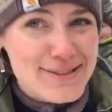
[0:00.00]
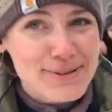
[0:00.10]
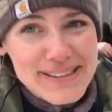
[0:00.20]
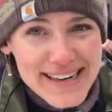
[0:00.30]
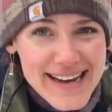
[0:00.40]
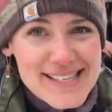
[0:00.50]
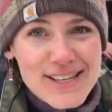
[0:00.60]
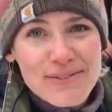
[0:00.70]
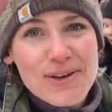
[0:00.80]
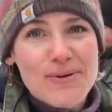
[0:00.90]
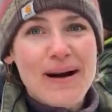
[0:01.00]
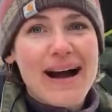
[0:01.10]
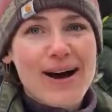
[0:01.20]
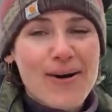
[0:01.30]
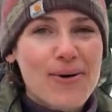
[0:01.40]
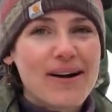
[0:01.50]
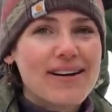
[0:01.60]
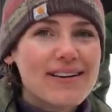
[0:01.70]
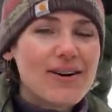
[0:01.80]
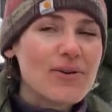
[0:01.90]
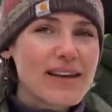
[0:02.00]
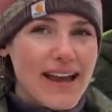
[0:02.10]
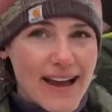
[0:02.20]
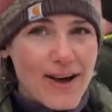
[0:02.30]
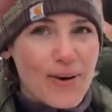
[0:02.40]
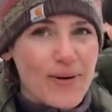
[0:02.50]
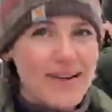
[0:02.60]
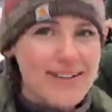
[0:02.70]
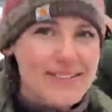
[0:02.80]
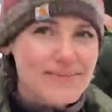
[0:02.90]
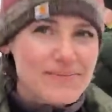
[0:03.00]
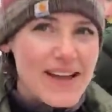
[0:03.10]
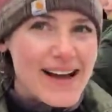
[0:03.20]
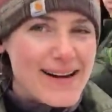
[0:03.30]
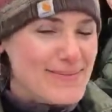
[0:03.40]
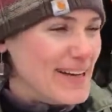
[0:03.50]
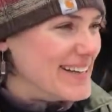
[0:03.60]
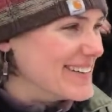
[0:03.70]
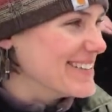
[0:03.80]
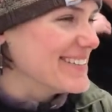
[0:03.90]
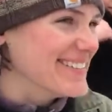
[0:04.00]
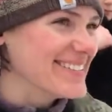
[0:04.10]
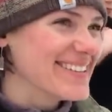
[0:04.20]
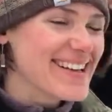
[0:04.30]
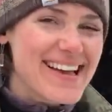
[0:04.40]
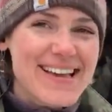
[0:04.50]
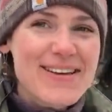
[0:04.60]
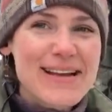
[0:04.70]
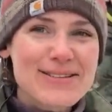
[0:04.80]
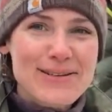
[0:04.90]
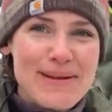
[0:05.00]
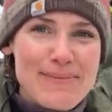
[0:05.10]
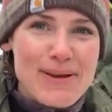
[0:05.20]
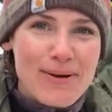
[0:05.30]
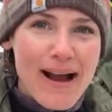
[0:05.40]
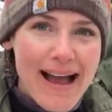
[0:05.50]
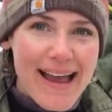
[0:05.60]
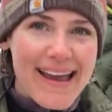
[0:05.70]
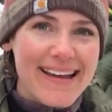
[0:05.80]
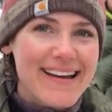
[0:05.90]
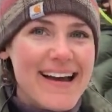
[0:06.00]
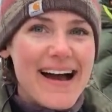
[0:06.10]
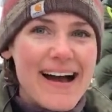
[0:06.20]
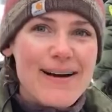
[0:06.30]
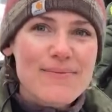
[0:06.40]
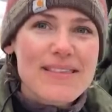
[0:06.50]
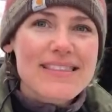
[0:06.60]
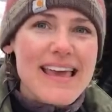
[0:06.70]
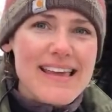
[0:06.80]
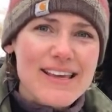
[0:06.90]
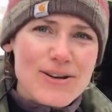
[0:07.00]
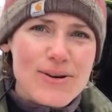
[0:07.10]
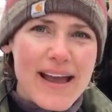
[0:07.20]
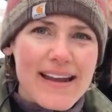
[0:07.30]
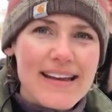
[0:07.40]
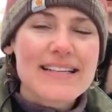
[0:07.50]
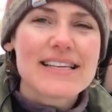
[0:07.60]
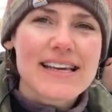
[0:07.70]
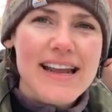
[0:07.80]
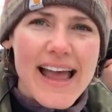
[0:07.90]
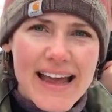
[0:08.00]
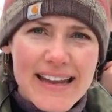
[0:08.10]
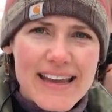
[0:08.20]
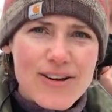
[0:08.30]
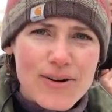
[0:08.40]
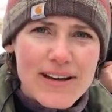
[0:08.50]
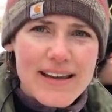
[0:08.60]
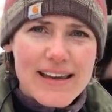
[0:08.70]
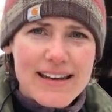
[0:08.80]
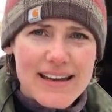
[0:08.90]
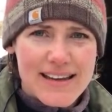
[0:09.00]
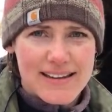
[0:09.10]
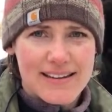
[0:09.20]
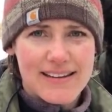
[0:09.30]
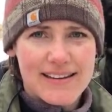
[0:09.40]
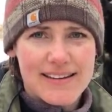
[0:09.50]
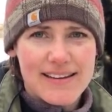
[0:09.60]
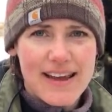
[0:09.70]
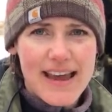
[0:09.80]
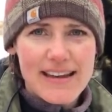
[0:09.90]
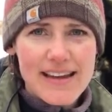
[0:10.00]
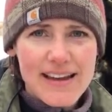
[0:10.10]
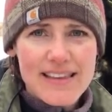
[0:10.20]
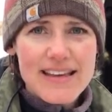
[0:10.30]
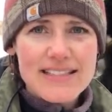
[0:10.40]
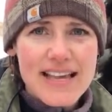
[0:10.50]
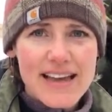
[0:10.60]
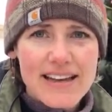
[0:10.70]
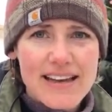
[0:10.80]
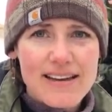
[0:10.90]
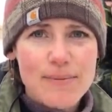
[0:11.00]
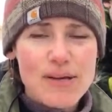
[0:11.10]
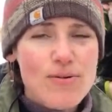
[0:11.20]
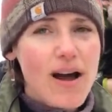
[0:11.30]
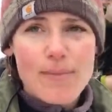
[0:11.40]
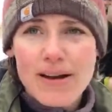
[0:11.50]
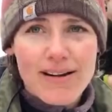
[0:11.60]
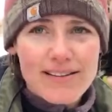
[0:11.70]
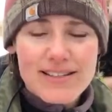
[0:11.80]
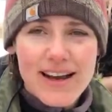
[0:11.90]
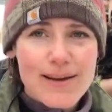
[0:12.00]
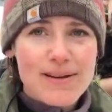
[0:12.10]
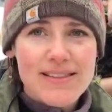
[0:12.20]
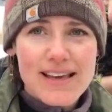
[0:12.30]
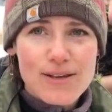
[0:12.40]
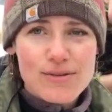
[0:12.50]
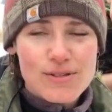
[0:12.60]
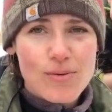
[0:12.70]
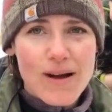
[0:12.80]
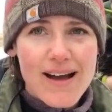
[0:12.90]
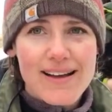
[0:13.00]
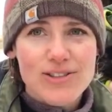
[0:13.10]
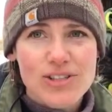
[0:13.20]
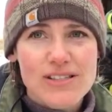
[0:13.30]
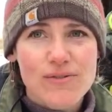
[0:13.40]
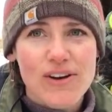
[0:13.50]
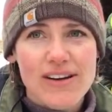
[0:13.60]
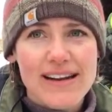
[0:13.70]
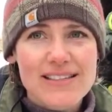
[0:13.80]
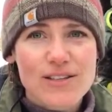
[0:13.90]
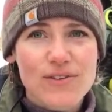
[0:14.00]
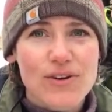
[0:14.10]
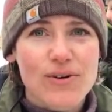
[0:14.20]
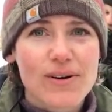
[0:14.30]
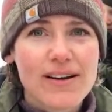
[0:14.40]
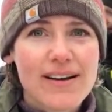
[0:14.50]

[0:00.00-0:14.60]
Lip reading: is really nice of you. Wow. Holy cow. You guys are gonna make me cry. Thank you, Eddie. Is it Eddie or Edie? Eddie? I think it's Eddie. But you comment all the time, and thank you so much. That's very nice of you.